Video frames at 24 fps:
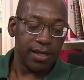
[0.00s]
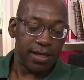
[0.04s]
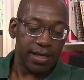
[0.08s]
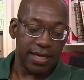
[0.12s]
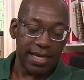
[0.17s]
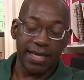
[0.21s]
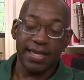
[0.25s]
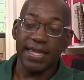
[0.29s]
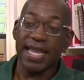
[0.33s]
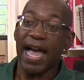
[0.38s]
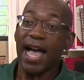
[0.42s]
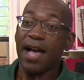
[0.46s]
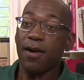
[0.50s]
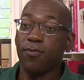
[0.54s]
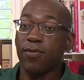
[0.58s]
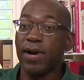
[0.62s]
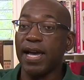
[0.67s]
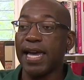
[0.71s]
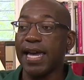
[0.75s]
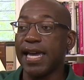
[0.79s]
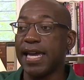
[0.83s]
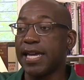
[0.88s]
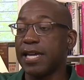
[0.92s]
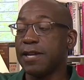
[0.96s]
In that
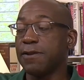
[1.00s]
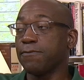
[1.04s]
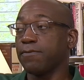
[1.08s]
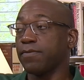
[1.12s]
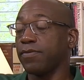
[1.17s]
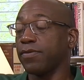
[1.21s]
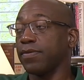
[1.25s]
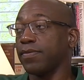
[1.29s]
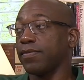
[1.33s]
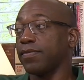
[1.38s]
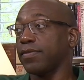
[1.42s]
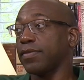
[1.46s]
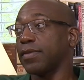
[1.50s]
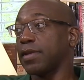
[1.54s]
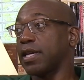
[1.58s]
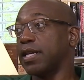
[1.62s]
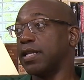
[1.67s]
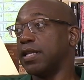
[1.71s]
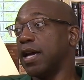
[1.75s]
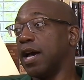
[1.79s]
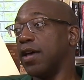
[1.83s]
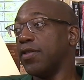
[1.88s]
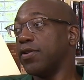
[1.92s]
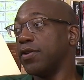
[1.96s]
way,
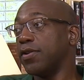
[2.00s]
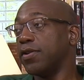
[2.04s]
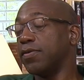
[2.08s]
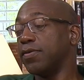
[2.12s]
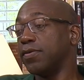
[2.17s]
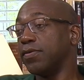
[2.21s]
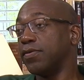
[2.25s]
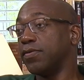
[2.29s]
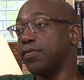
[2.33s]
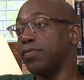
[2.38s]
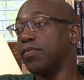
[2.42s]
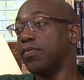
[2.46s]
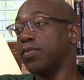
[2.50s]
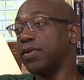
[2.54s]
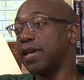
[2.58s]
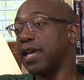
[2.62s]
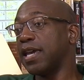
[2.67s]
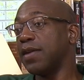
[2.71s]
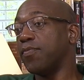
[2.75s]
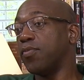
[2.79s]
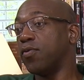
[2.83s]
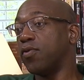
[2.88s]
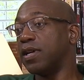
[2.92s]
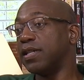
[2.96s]
another
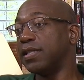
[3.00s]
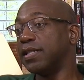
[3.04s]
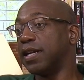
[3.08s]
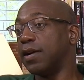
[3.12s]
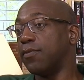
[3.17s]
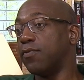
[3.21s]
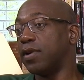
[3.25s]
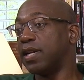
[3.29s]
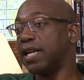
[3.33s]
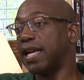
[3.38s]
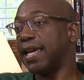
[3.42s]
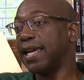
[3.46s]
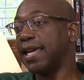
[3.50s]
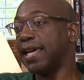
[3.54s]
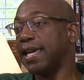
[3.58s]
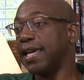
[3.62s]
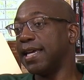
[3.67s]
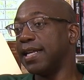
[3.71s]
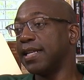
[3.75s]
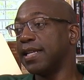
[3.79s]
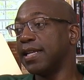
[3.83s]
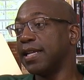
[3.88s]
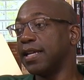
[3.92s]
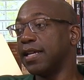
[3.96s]
key point that I wanna
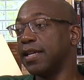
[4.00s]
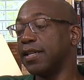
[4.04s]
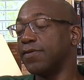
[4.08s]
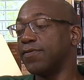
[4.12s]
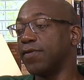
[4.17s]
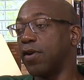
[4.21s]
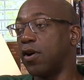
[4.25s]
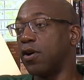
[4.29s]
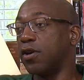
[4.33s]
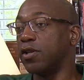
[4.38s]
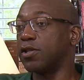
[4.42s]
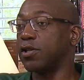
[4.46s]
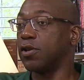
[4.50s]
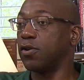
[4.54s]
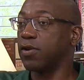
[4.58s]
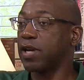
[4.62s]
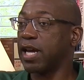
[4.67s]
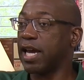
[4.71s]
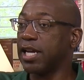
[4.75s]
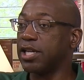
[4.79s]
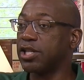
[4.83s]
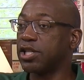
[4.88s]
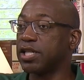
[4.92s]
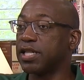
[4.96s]
hit as far as
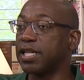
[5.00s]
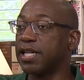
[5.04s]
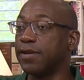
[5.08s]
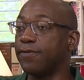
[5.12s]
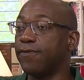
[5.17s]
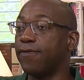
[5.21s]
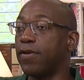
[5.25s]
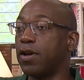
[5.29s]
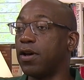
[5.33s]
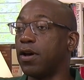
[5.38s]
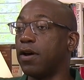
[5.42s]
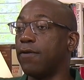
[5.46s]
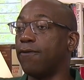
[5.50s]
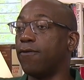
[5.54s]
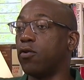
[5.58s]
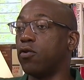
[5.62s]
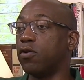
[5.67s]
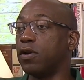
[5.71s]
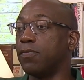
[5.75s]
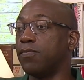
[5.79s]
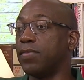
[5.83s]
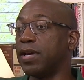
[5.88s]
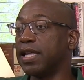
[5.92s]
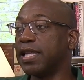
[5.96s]
location and
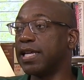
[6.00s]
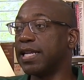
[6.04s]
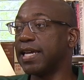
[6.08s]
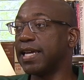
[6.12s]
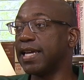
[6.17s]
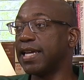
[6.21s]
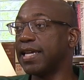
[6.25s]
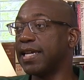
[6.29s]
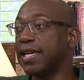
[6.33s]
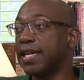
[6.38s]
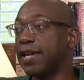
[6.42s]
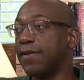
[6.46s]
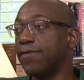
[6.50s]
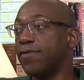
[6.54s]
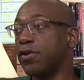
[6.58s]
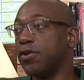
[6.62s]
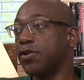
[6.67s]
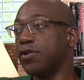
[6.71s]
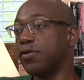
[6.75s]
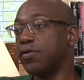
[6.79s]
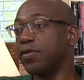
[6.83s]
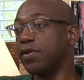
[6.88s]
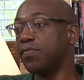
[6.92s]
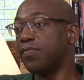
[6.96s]
affordability, if you're
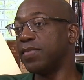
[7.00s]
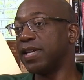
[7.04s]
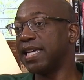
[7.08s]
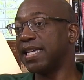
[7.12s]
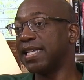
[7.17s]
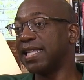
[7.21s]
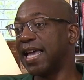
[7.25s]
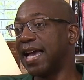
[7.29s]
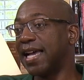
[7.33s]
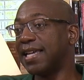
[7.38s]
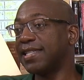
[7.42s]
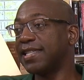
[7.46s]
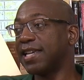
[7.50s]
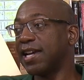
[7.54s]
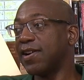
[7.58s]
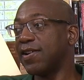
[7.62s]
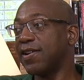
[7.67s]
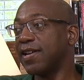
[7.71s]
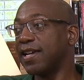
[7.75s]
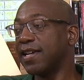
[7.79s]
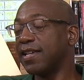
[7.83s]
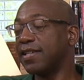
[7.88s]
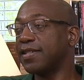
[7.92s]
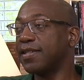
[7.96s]
doing B class
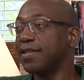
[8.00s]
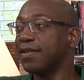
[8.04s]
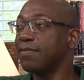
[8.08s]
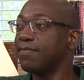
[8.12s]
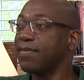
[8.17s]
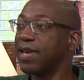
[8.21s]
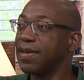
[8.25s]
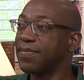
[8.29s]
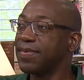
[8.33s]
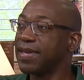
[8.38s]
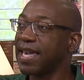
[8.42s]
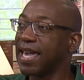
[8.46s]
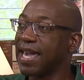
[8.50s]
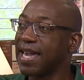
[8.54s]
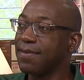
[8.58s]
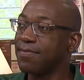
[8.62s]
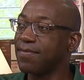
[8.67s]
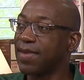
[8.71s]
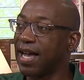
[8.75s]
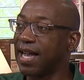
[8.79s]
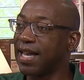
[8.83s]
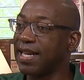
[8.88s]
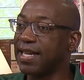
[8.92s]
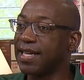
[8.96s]
areas, maybe A
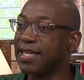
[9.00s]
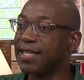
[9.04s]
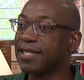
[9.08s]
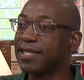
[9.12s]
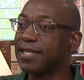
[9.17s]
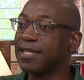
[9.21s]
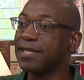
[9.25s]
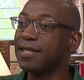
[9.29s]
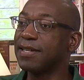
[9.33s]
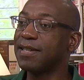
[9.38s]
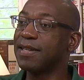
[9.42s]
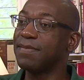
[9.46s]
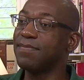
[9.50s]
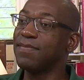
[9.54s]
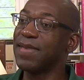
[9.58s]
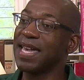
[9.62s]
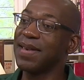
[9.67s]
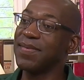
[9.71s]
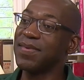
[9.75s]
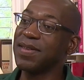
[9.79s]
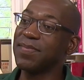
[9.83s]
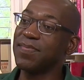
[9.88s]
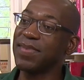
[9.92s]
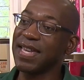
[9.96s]
minus,
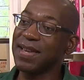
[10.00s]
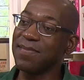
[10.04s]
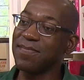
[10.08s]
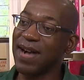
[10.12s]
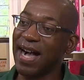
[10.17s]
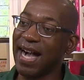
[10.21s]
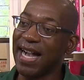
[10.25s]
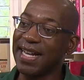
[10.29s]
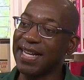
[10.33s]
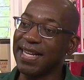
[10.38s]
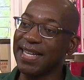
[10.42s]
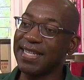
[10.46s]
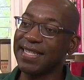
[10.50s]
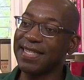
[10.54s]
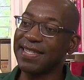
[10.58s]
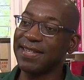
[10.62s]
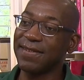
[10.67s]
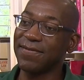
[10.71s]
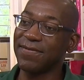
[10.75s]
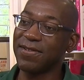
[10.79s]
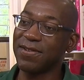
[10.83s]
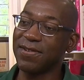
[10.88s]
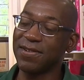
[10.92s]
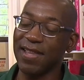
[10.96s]
maybe B minus
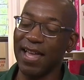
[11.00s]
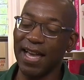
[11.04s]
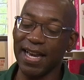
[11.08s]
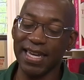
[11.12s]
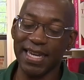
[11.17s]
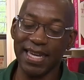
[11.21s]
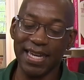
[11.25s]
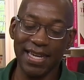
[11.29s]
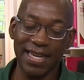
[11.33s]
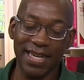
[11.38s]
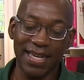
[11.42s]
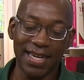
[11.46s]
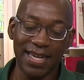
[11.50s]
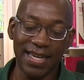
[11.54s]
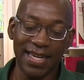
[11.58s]
if you're lucky,